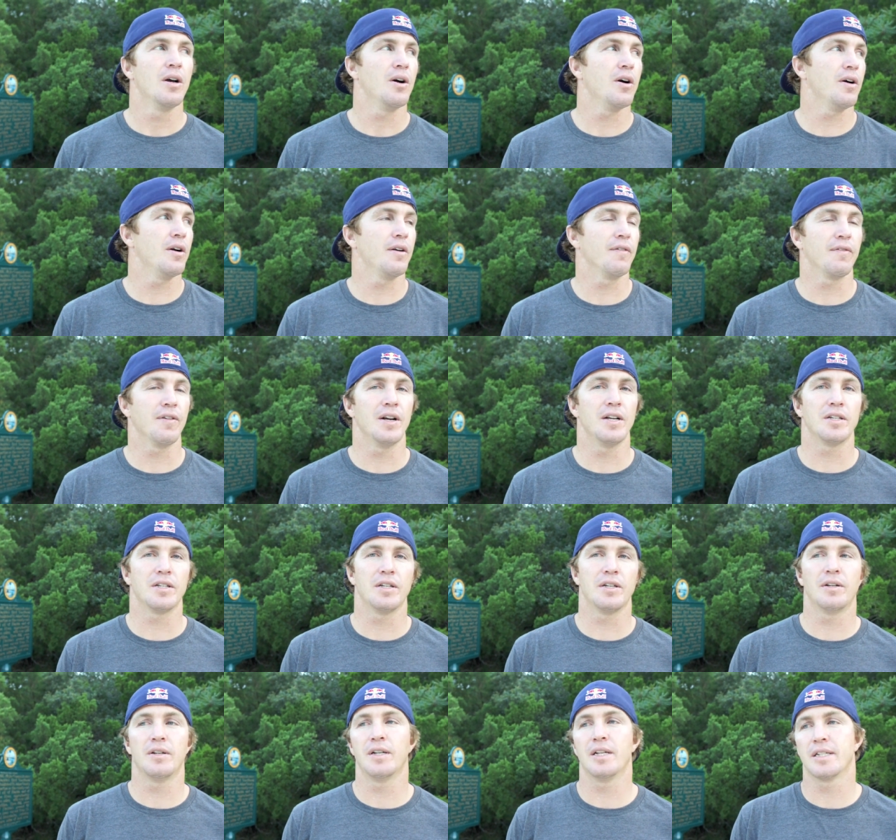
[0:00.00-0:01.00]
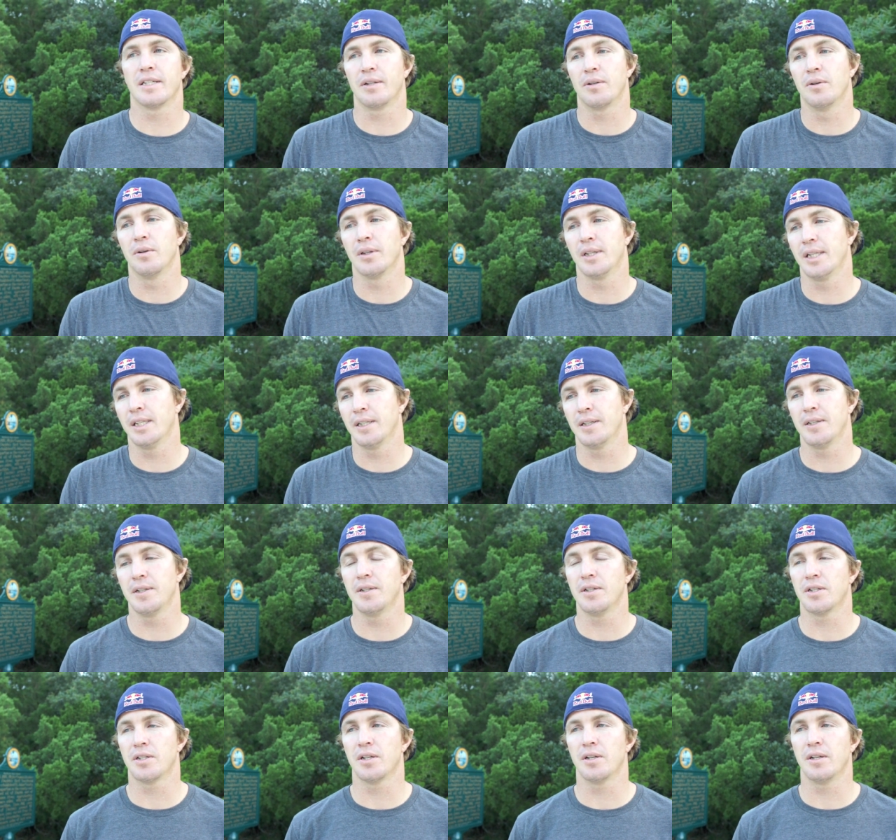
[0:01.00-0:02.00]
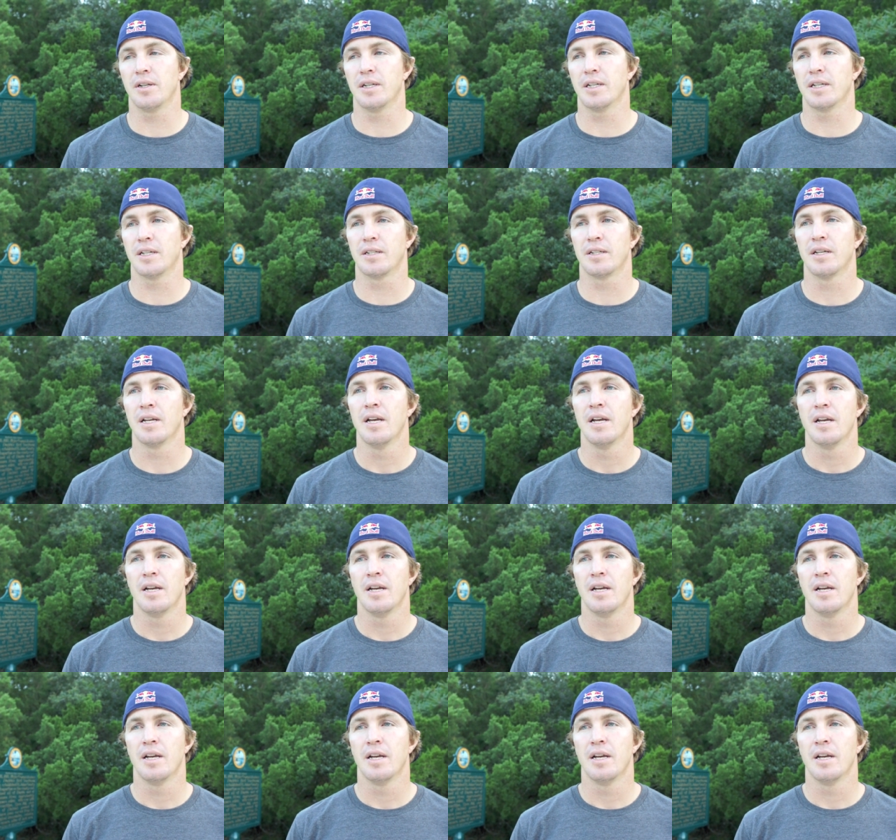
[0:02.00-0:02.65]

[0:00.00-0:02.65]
All your friends are doing it, it's a cool thing to do, so you just